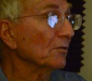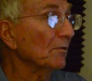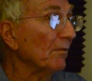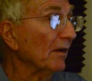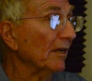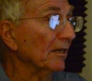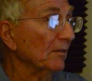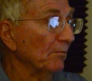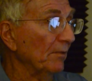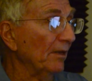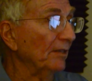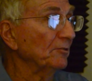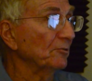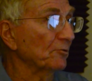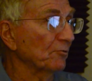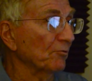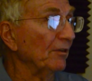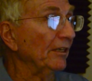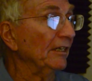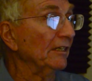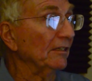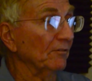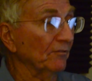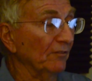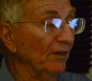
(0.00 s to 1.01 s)
amount of mens
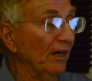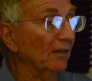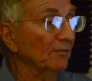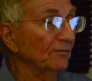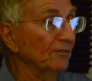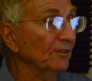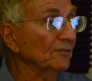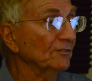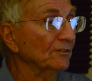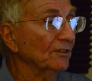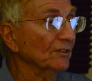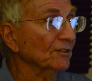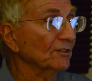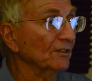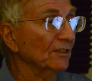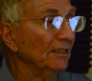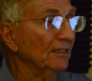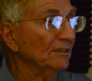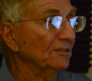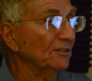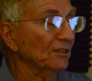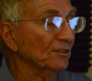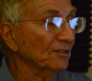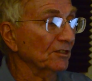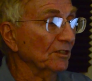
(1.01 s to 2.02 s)
rea involved. It's just
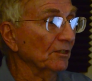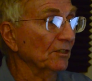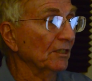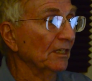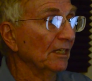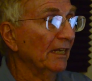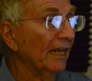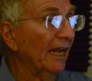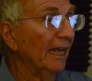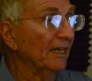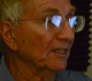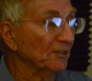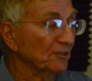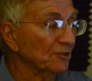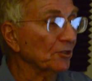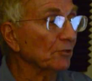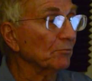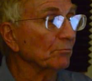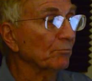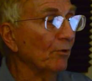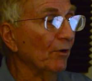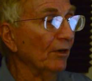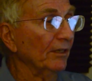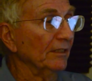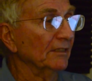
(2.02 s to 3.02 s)
at a
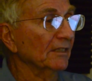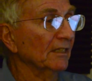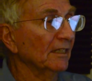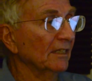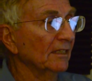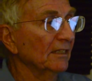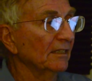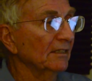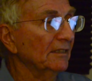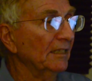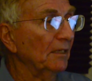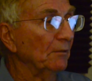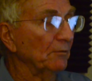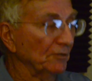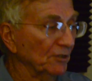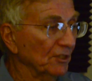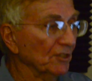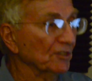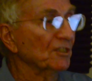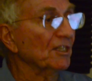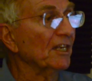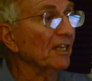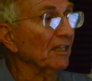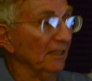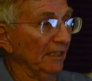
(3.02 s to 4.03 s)
certain point, they were
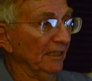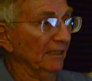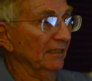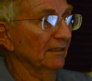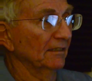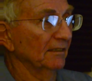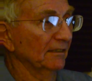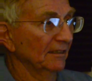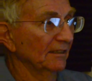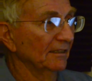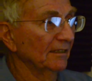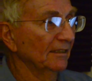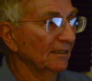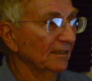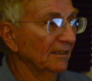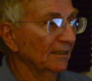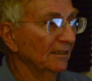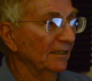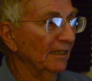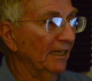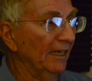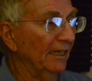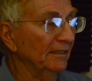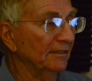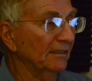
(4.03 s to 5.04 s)
just killing.
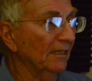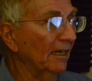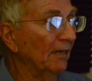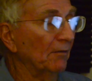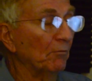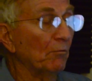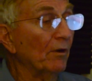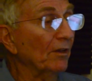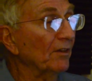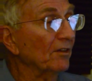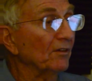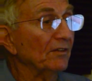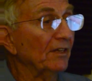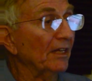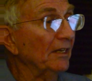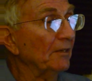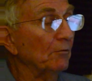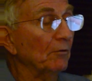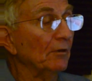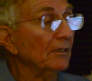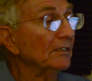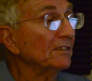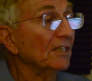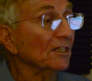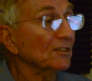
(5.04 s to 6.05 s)
And
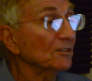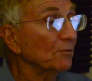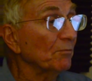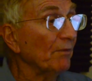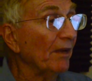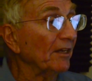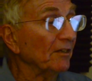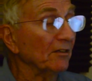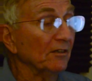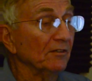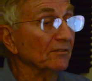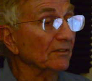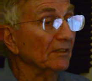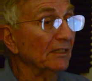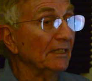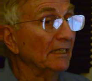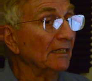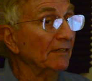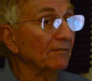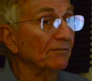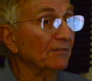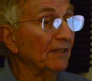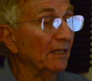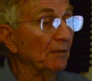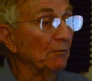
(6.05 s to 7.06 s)
it doesn't matter
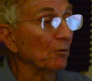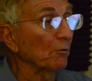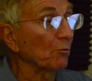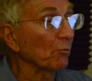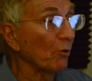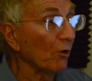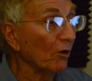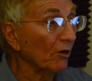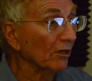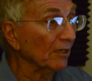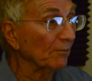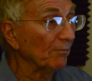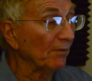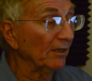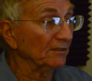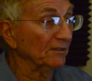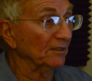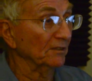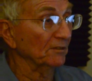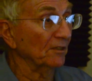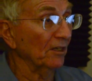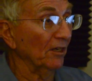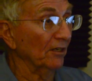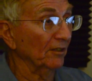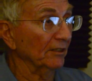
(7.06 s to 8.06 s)
if they were wrong about the
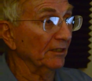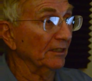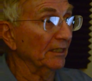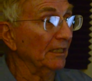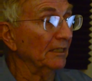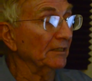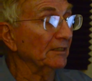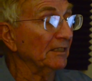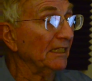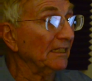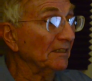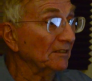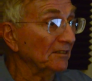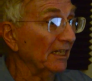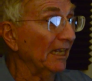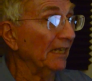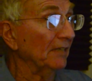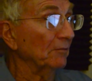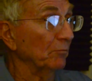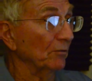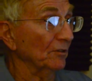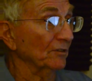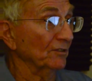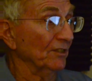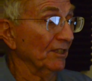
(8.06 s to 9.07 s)
target, the
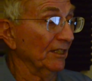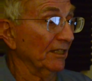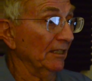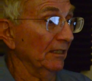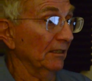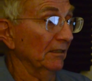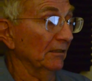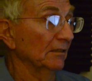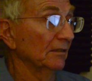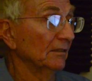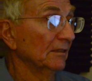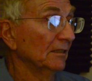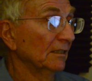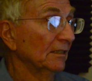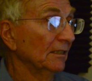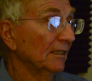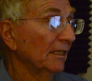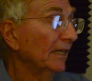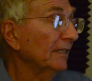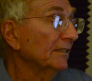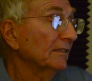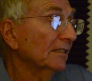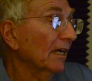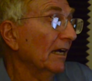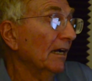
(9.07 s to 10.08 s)
intent was to kill.
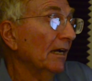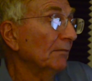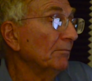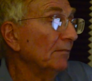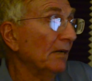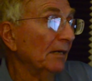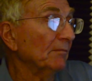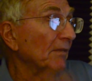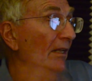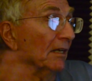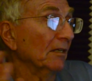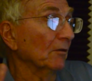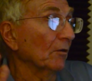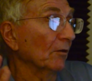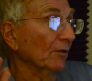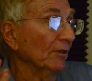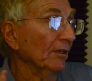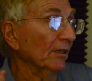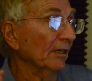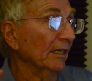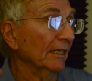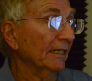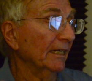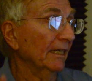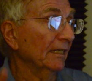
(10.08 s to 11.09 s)
And I'm not a lawyer.
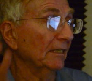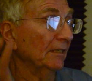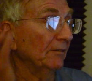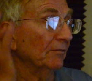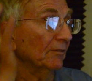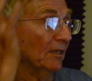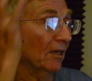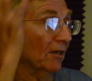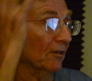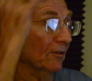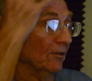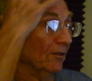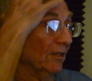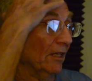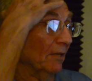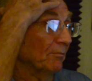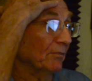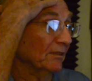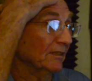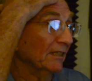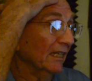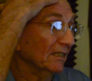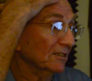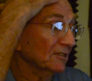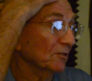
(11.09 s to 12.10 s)
I can't even argue that.
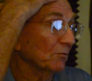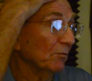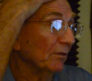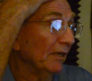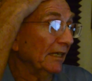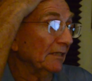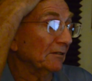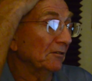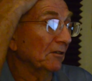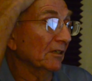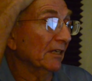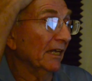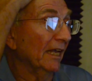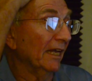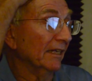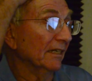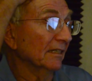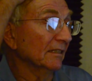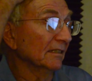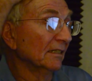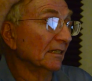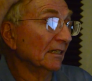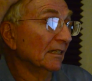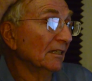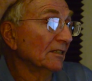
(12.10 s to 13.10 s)
But that's the way I look at
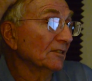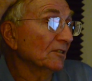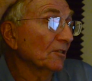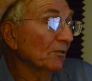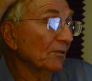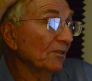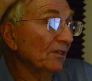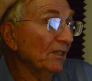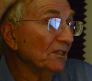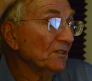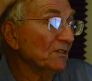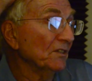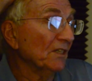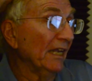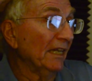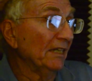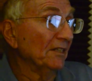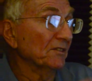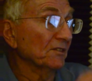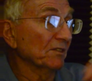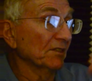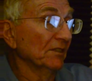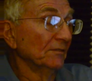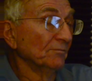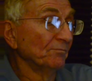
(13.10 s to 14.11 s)
it. So in this
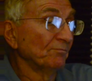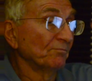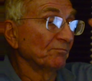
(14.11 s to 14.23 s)
case,